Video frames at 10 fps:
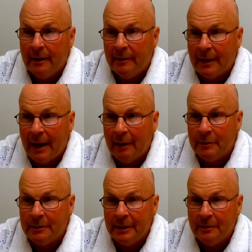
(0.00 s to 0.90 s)
The kite
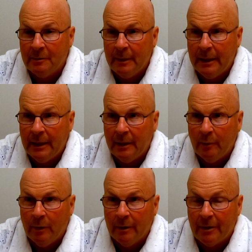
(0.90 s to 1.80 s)
was sent to me
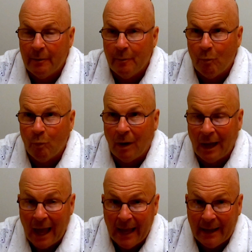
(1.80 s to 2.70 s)
with
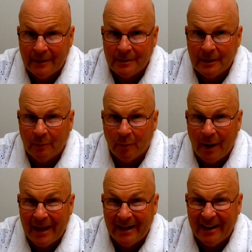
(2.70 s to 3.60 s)
lines that were
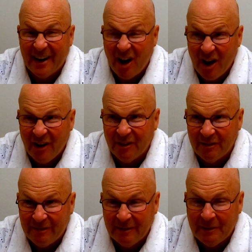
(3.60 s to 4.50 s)
rated at
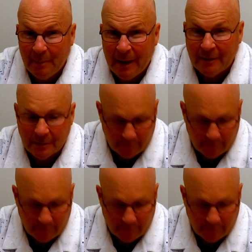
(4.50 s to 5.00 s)
150 pounds of